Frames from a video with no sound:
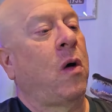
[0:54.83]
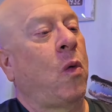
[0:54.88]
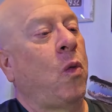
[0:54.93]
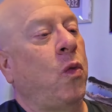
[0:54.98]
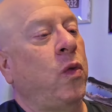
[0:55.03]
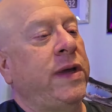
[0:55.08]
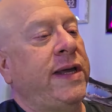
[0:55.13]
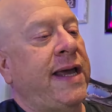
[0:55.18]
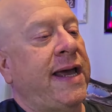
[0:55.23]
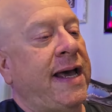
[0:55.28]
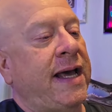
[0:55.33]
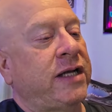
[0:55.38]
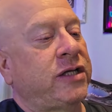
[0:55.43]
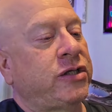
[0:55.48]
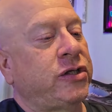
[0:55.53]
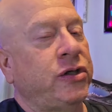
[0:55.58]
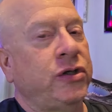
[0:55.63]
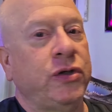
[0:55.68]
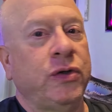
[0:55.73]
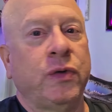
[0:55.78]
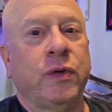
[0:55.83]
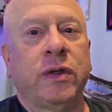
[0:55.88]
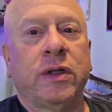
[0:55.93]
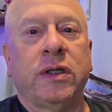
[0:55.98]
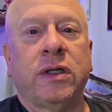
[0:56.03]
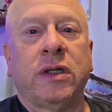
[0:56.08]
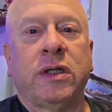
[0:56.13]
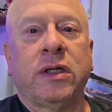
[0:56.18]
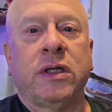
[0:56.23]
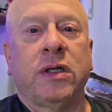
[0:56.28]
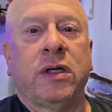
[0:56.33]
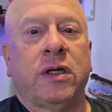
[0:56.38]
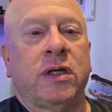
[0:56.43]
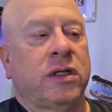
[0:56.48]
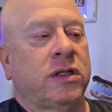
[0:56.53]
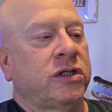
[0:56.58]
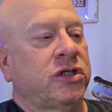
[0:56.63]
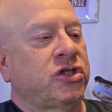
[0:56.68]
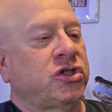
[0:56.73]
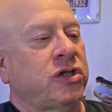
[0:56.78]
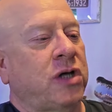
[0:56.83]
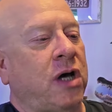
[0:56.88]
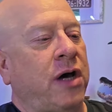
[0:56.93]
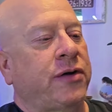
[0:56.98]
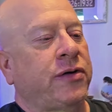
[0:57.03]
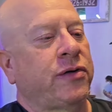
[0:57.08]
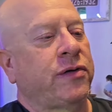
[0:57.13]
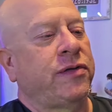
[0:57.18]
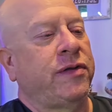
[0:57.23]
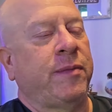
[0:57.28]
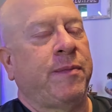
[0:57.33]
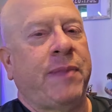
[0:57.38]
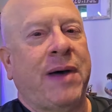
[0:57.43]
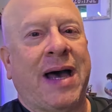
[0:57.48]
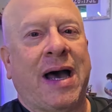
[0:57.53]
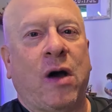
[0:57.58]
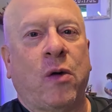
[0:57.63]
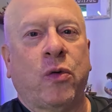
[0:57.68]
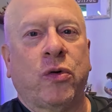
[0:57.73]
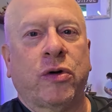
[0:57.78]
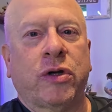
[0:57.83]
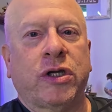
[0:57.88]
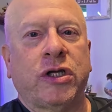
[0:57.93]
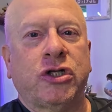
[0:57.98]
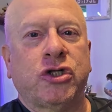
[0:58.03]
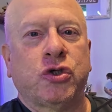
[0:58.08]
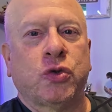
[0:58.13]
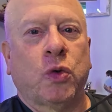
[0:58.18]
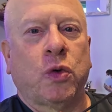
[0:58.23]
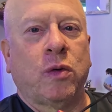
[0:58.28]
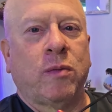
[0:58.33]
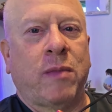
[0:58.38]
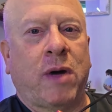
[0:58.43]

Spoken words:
we had to solder the power control